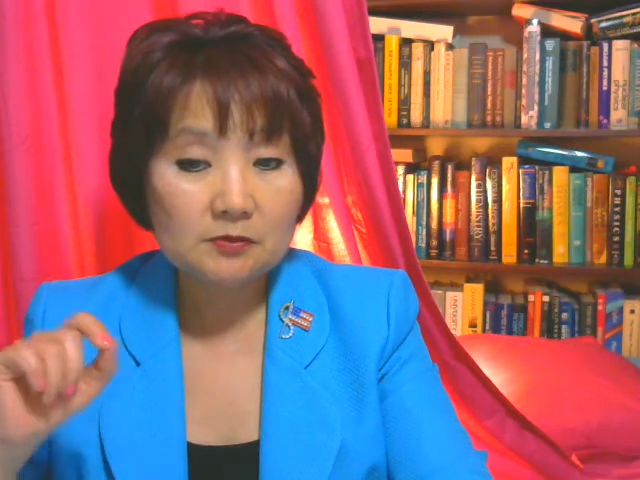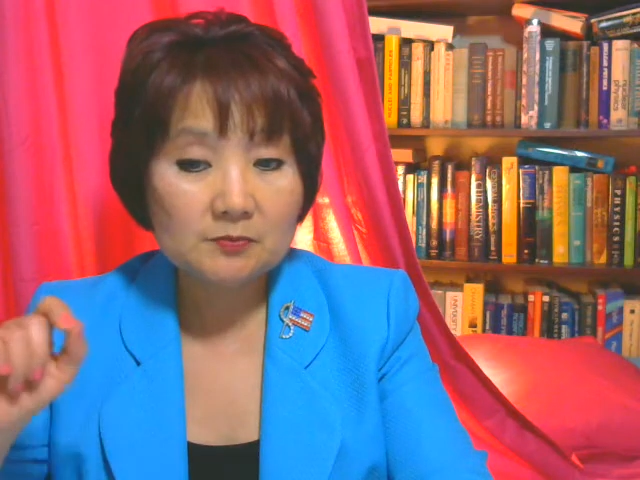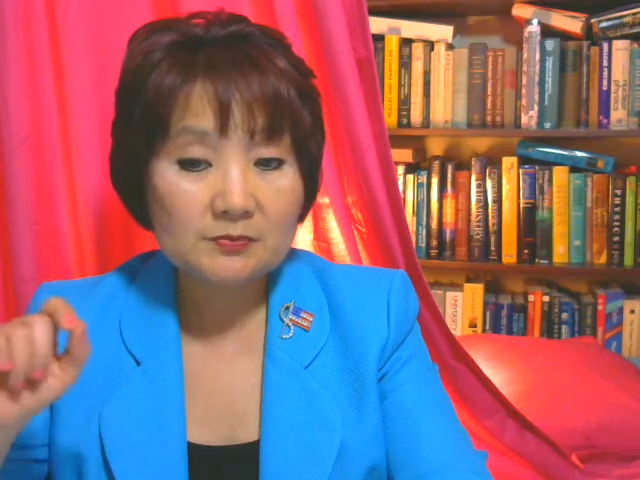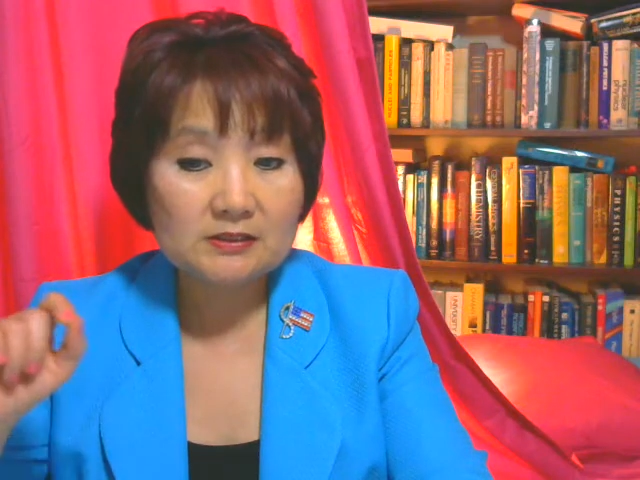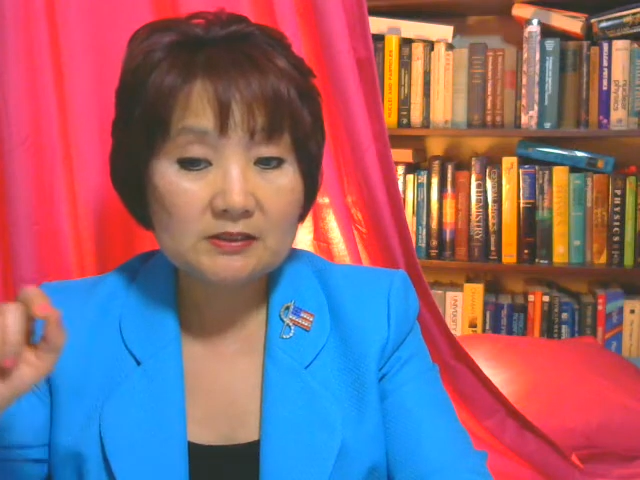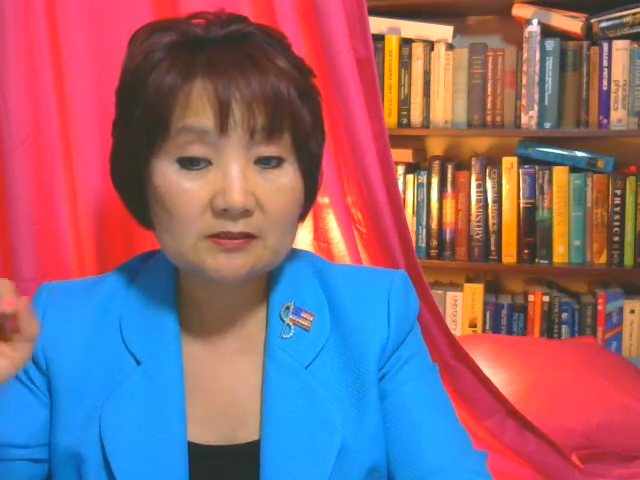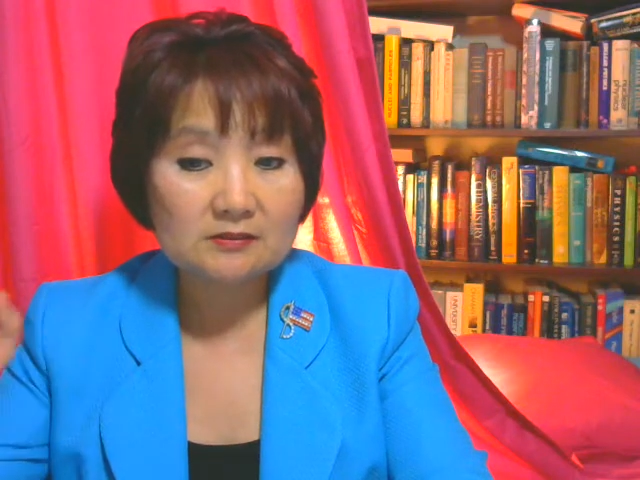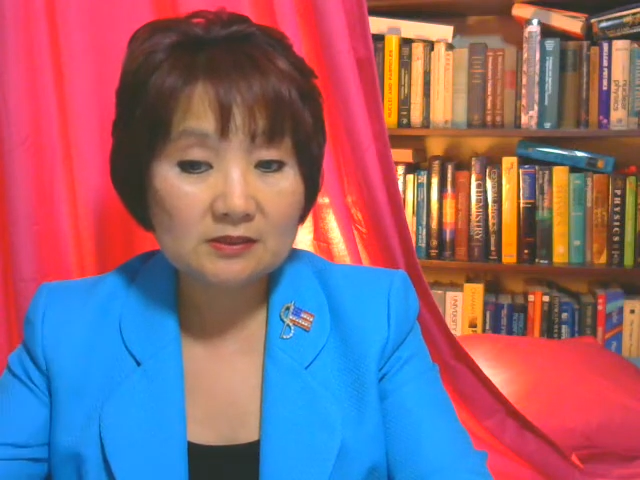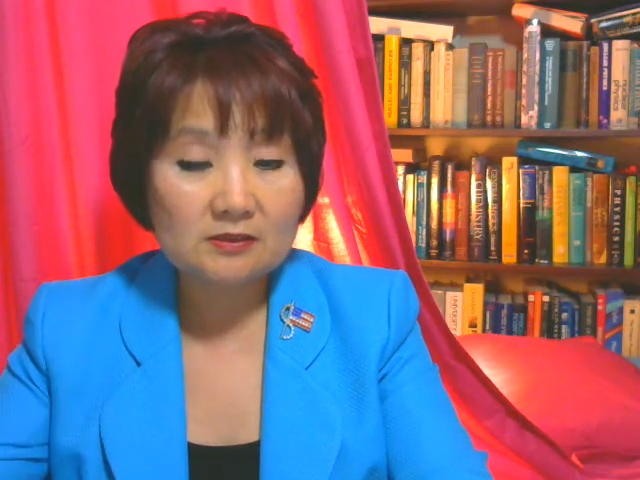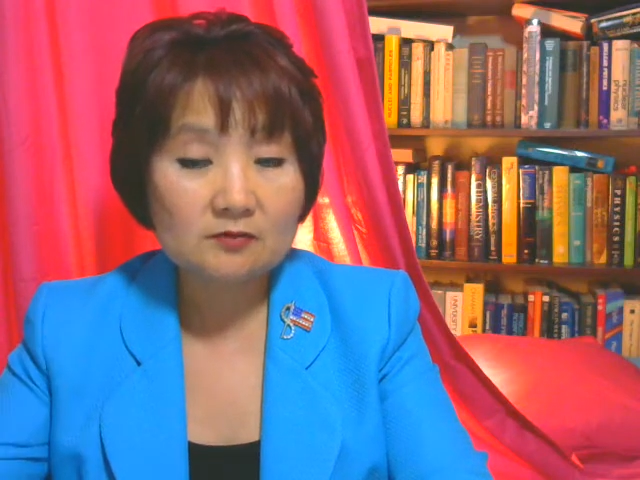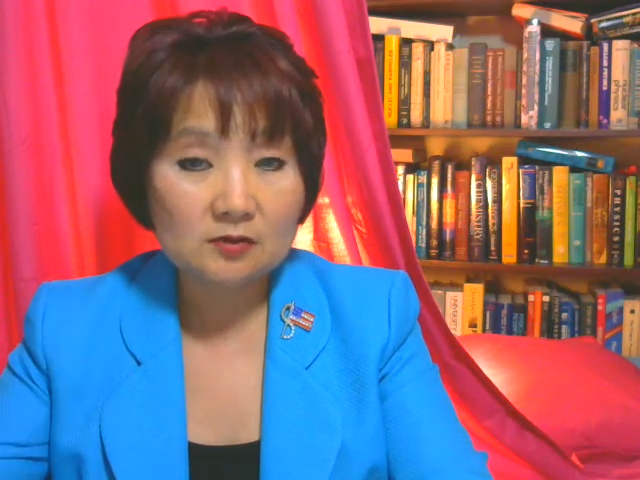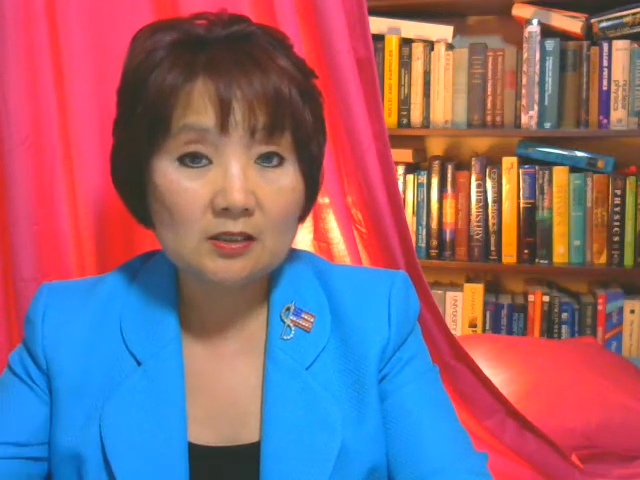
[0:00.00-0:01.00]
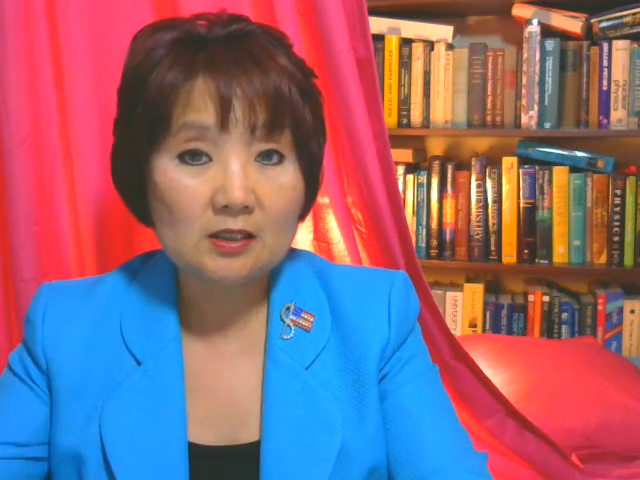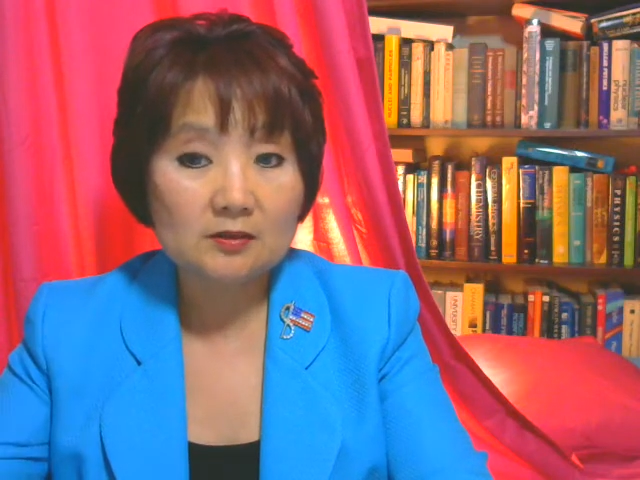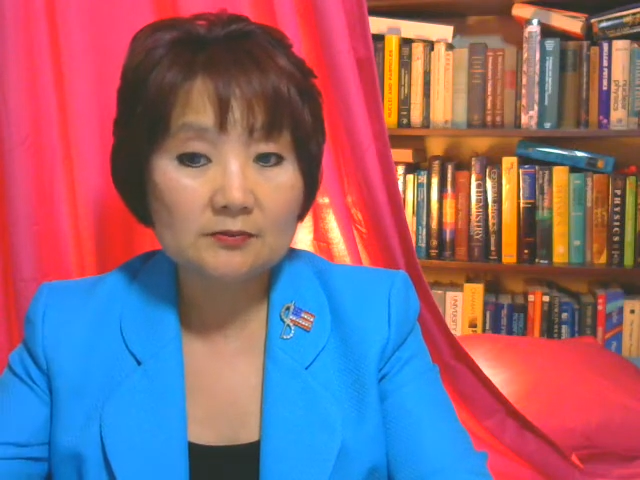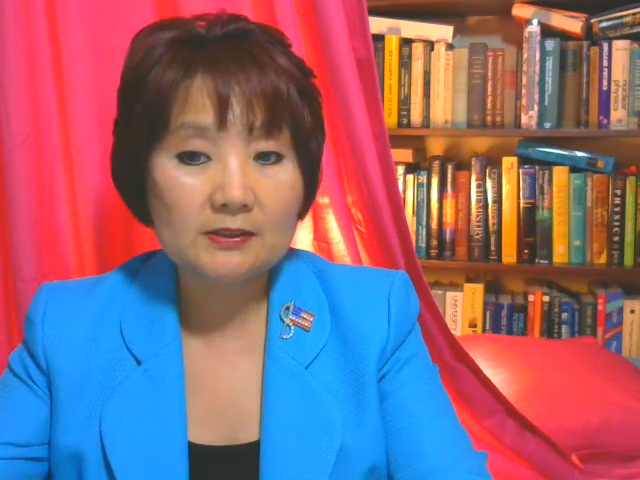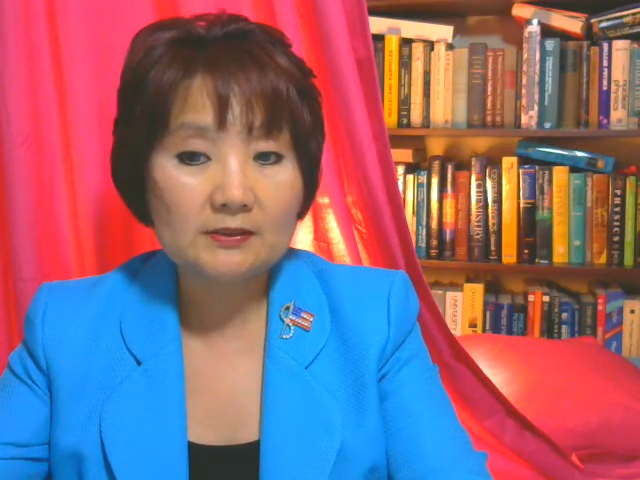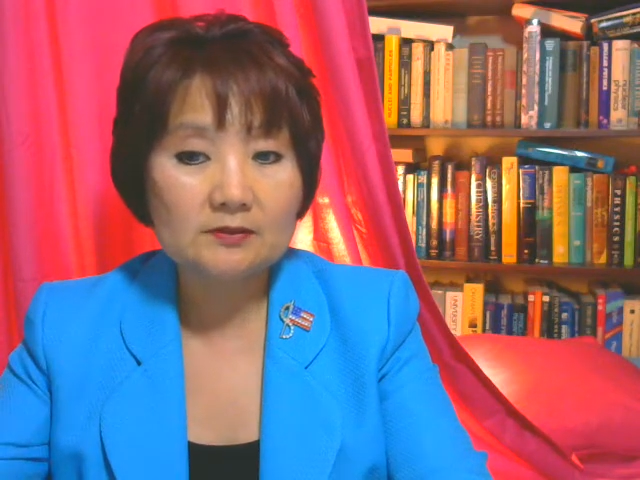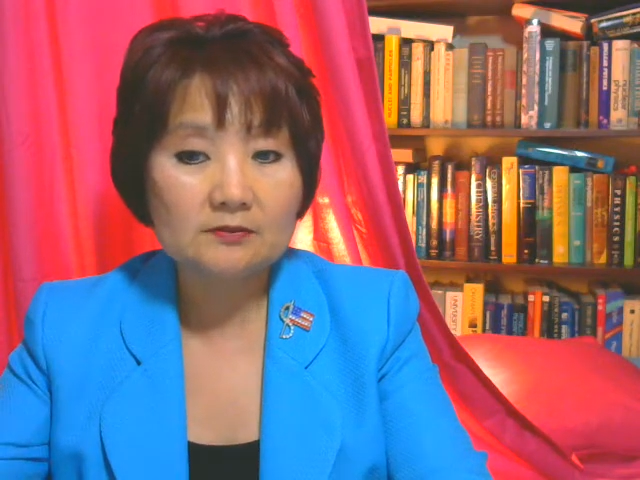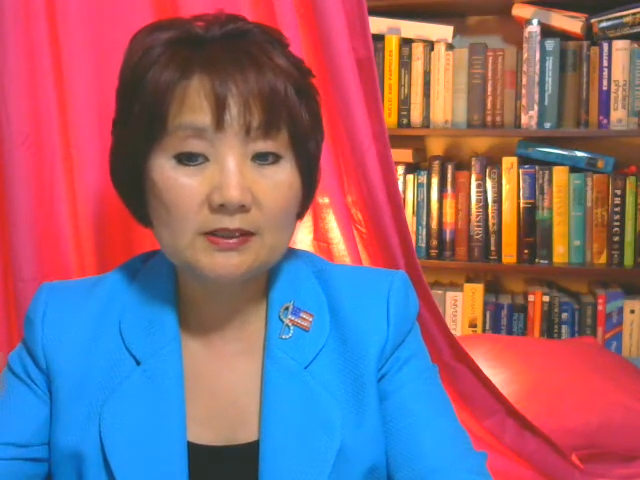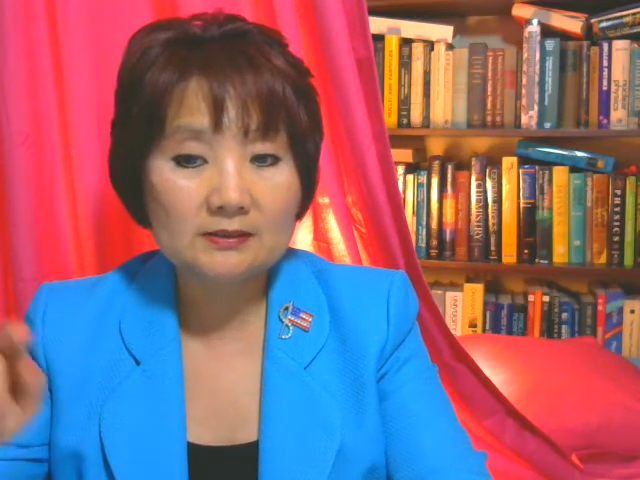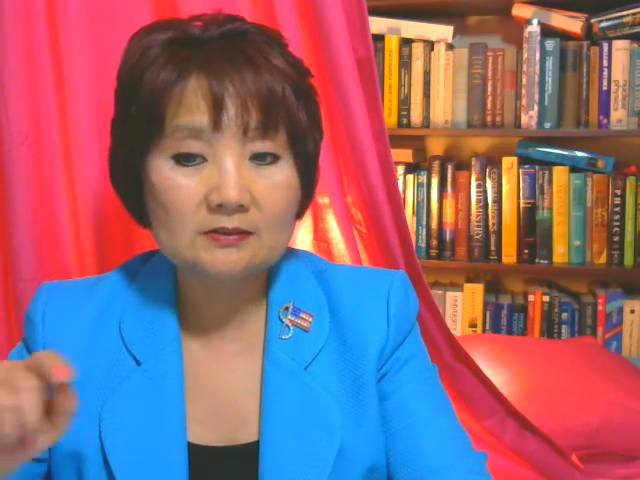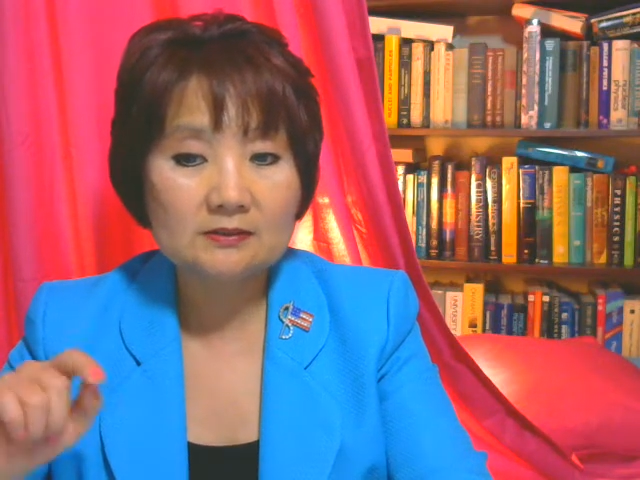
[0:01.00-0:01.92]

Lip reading: will be in Denver, Colorado at